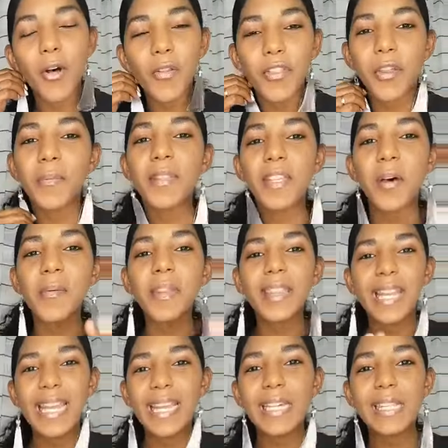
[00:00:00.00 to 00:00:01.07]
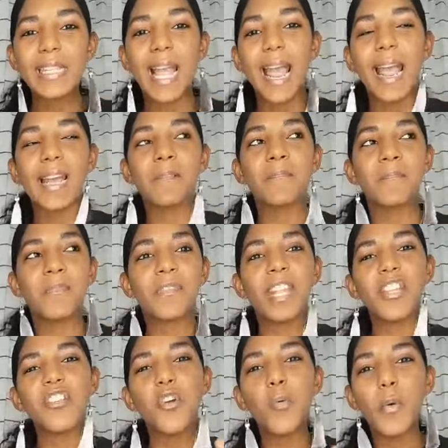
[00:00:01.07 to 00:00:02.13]
some things that
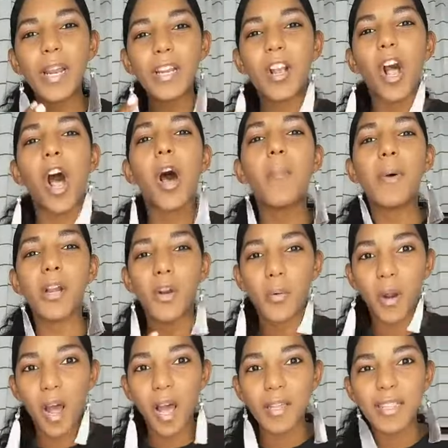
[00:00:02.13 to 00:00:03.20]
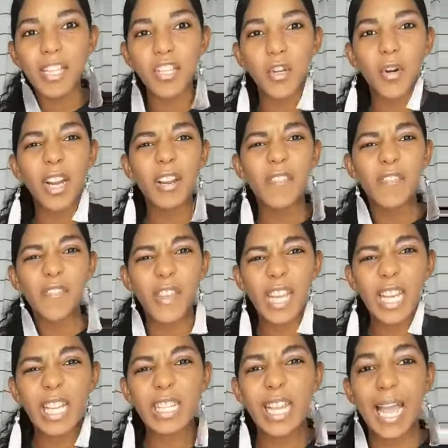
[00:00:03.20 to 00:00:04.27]
you will come across, and you're gonna
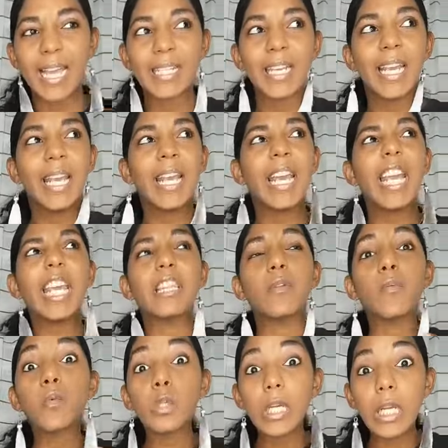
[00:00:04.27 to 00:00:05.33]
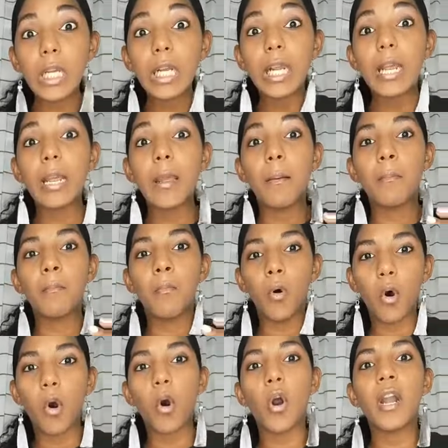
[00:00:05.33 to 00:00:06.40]
feel that it's really
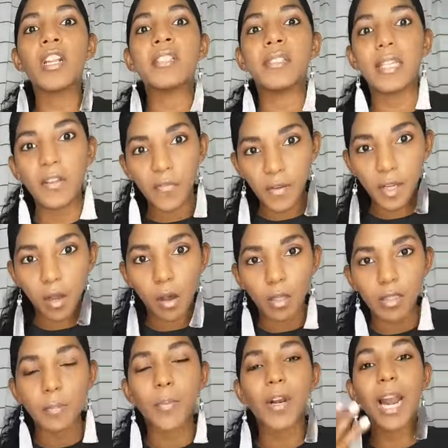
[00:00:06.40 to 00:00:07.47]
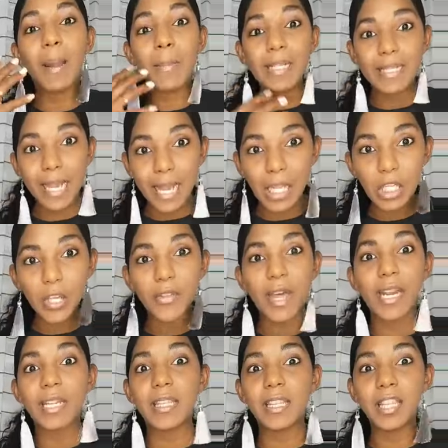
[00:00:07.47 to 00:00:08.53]
more difficult. But let me tell you that
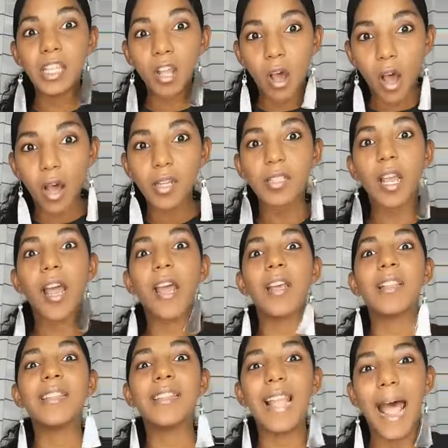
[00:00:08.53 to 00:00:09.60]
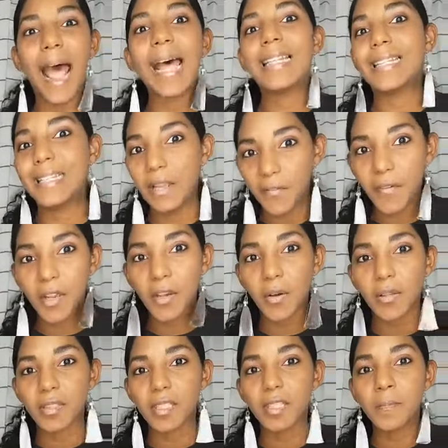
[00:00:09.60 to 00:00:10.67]
it's not that
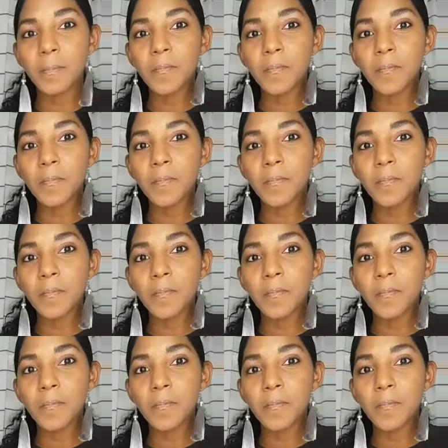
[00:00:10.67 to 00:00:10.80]
difficult.